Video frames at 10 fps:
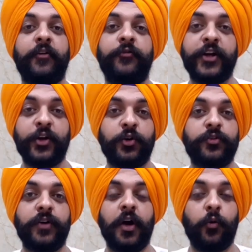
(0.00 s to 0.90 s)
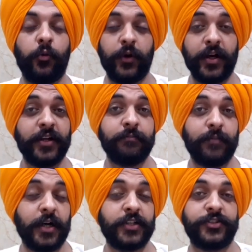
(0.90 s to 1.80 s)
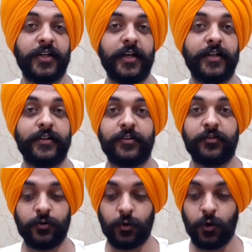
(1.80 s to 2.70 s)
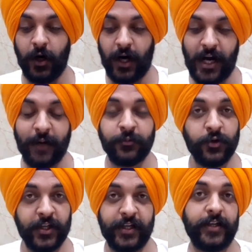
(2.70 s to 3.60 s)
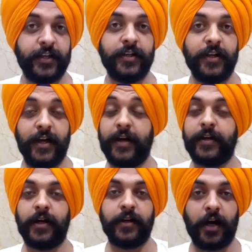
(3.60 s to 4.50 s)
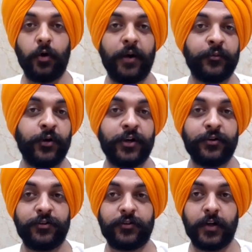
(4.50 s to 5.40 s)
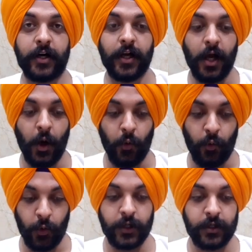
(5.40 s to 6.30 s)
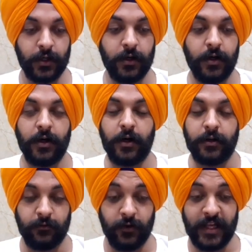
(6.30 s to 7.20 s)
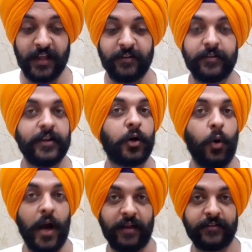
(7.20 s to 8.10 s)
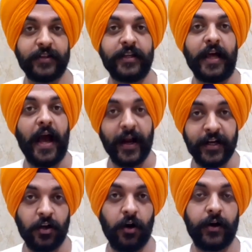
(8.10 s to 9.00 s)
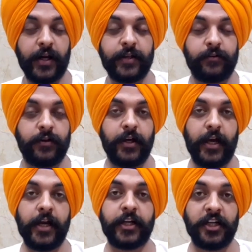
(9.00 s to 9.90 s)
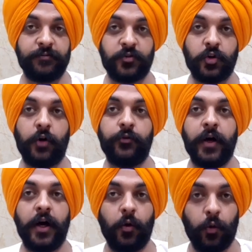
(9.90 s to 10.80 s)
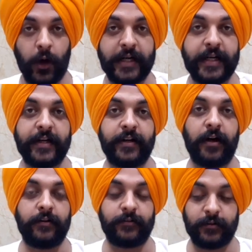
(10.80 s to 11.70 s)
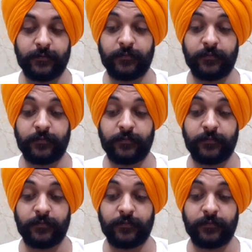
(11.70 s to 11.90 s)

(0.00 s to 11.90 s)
videos really much, and so I'm today here, and now I'm going to start what is cohesion and coherence in terms of writing task.